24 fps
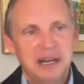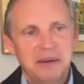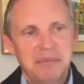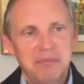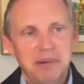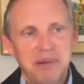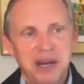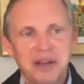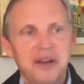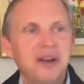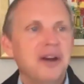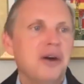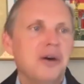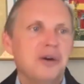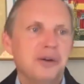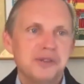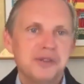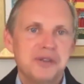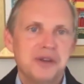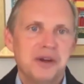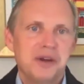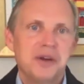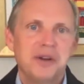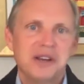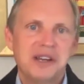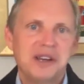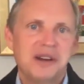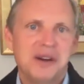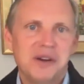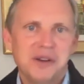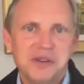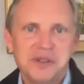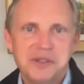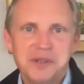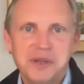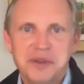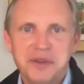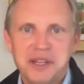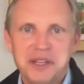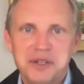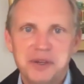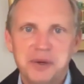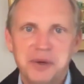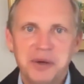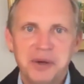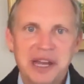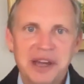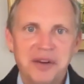but also they
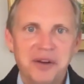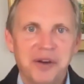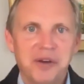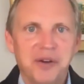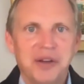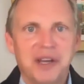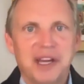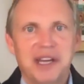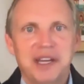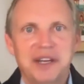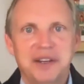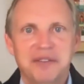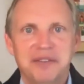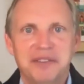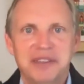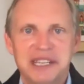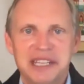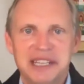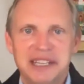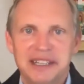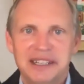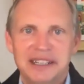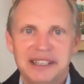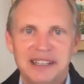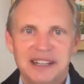tore down all kind of the